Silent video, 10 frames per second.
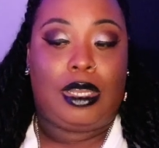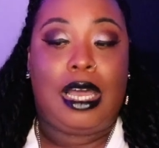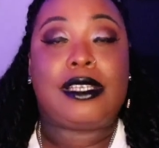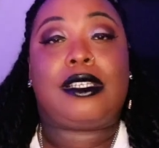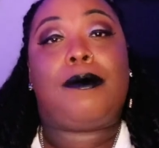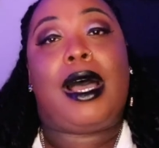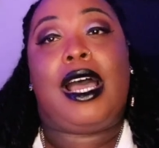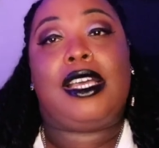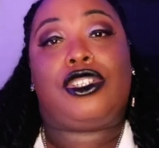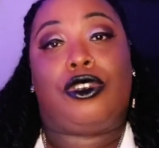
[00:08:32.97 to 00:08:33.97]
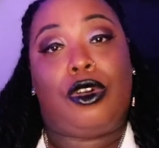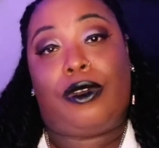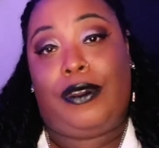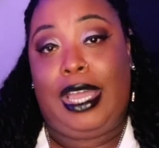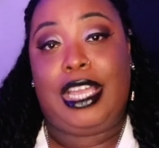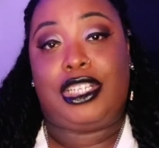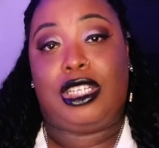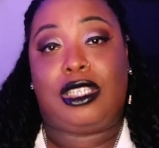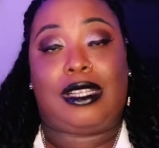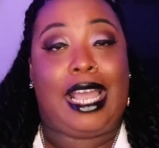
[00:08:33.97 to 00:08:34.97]
customize your
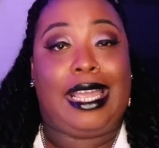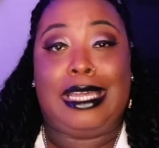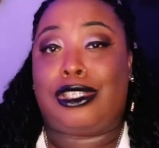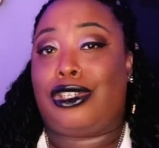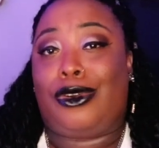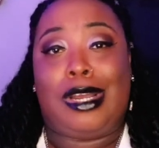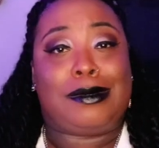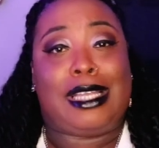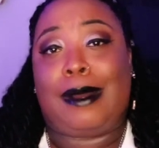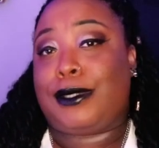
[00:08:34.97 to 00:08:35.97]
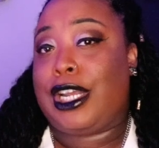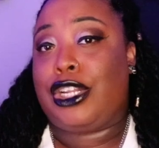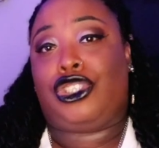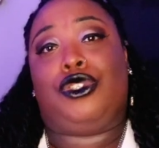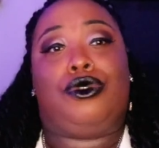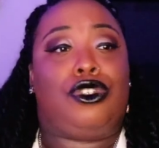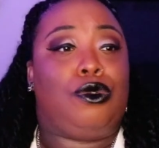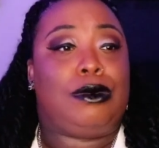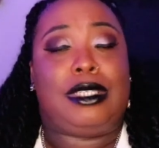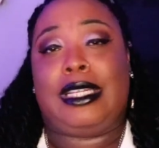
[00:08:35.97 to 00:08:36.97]
notifications like Instagram, Snapchat,
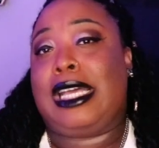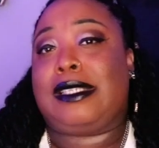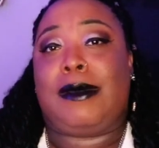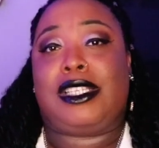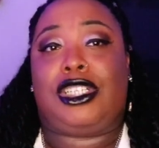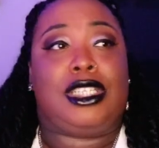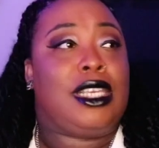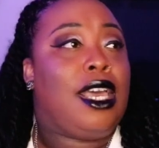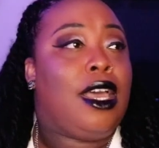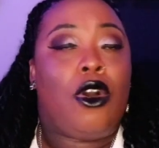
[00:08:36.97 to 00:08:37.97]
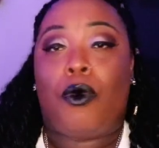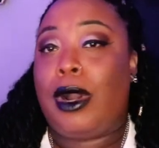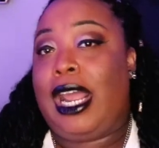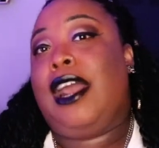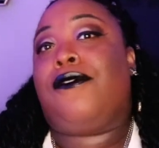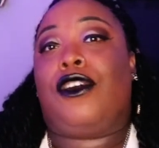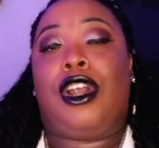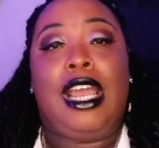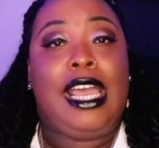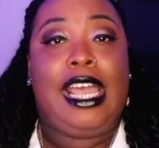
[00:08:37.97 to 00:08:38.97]
YouTube, text messages,
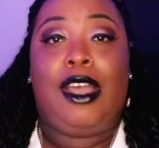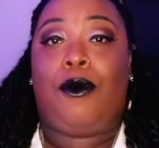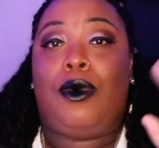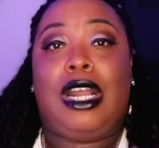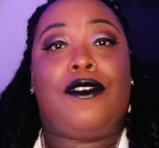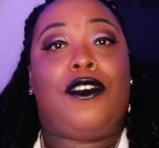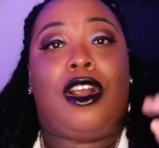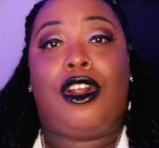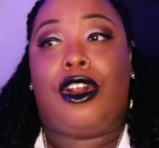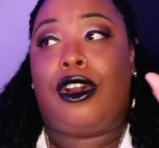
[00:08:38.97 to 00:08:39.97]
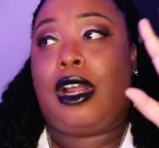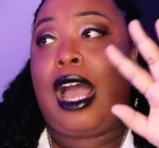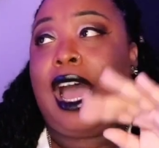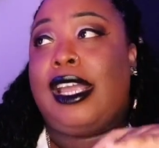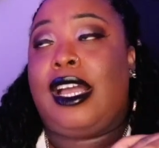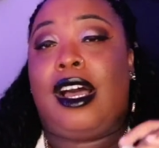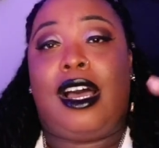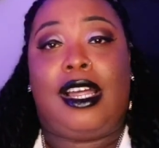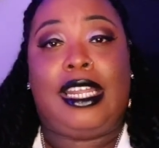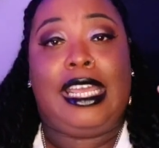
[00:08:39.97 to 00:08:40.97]
whatever, and whatever
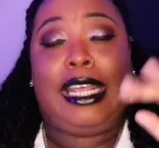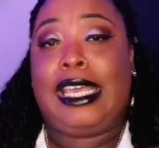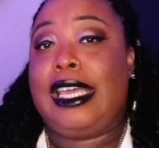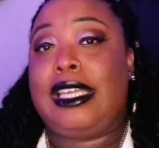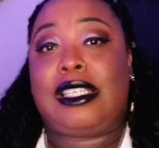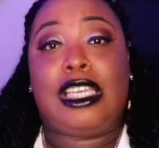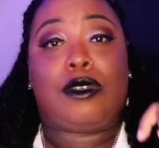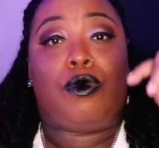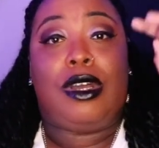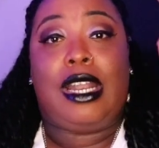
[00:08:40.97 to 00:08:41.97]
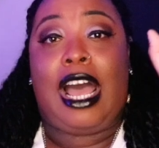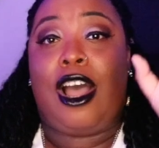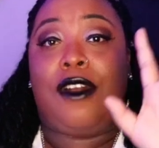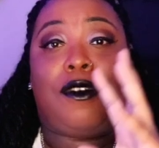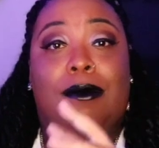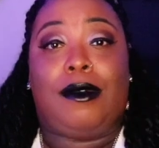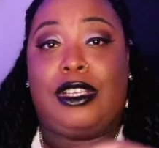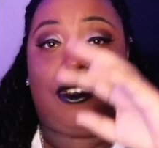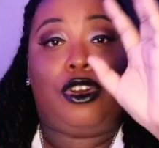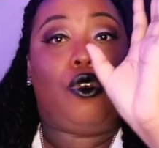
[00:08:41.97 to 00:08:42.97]
icon it is what however
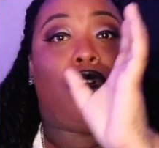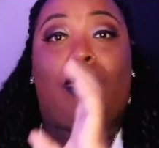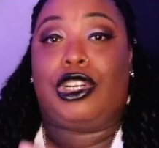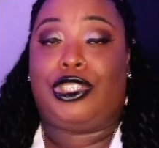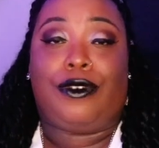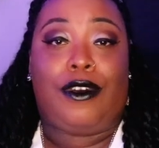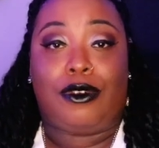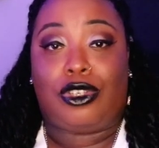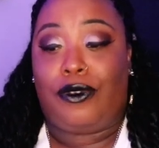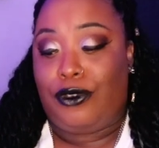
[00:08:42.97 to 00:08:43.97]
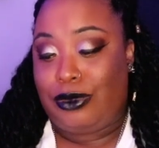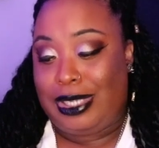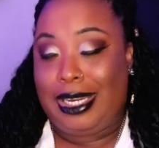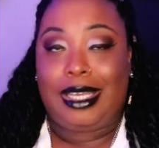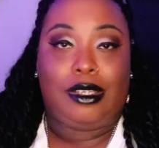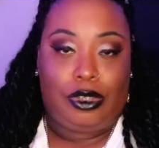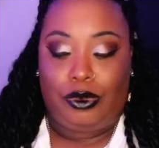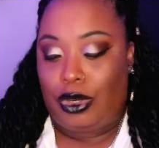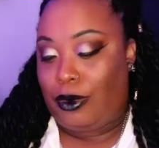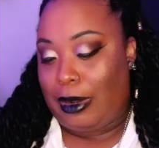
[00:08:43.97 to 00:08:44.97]
is going to go across your phone. So if you've seen it,
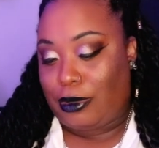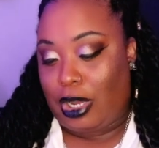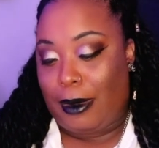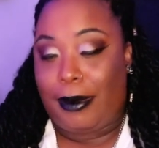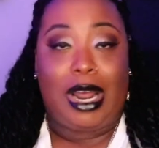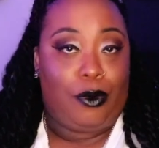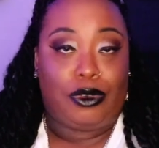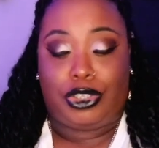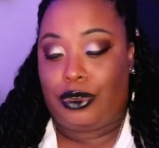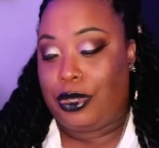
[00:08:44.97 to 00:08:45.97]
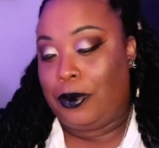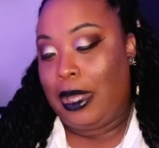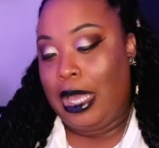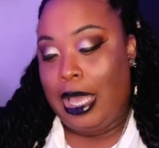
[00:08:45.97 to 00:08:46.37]
you know what I'm talking about, but I will show you.